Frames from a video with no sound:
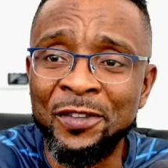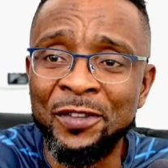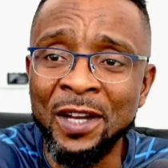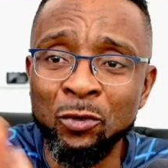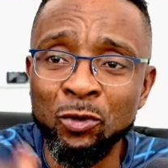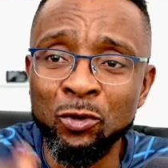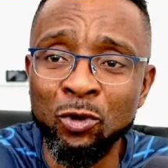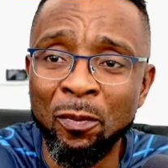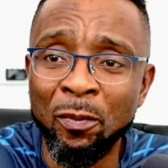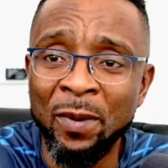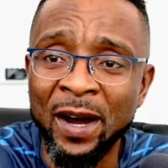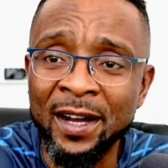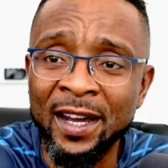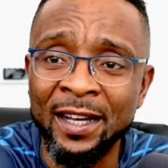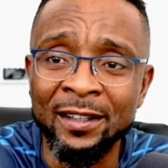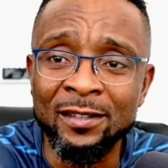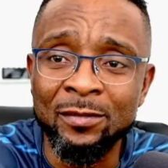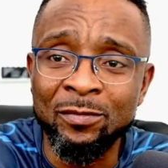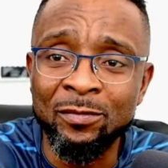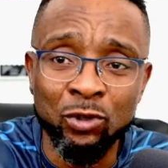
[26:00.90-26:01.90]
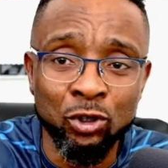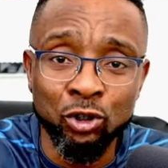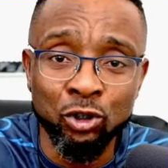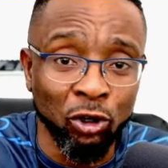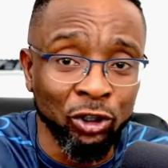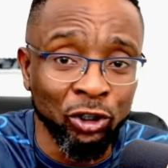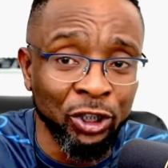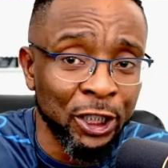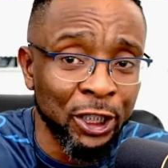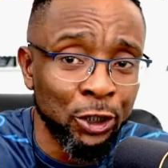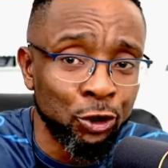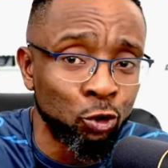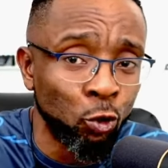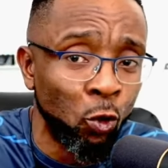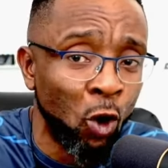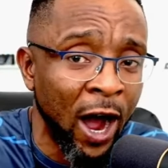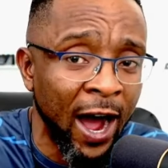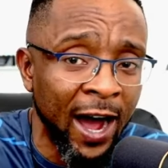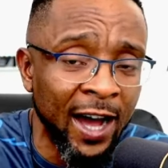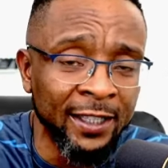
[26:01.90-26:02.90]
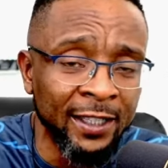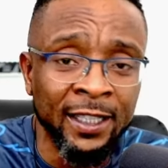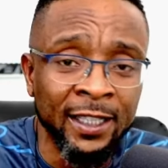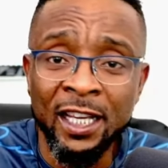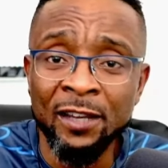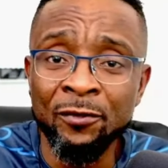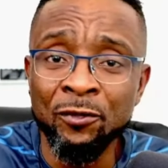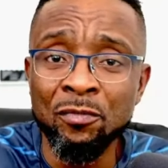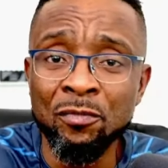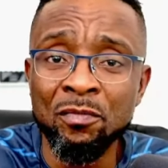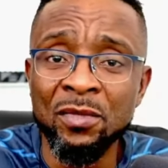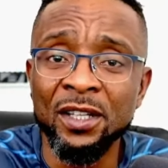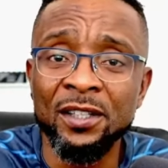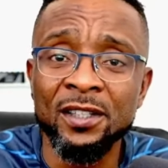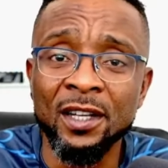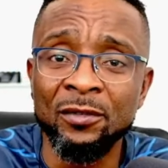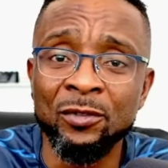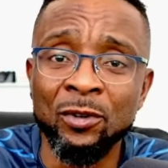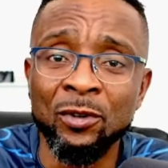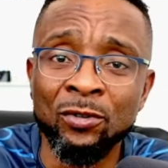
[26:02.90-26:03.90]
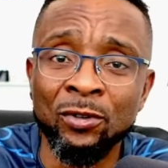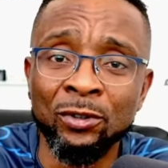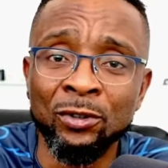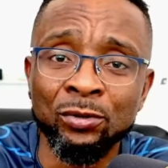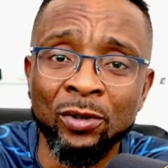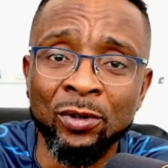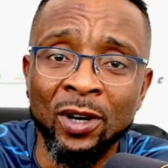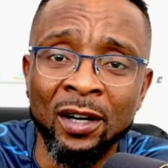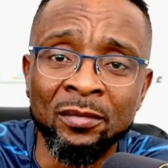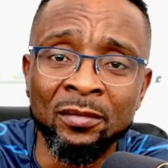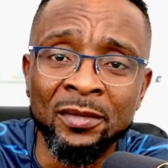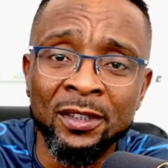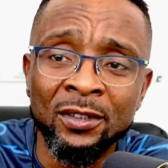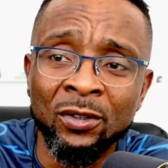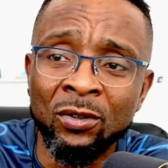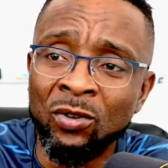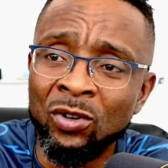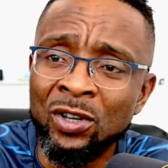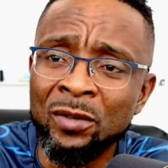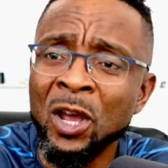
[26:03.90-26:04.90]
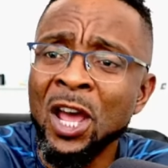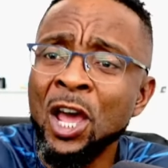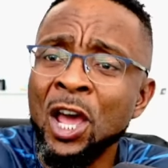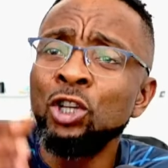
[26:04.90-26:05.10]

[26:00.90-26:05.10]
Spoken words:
will go back and study it so hard. Even myself will go do uluribu.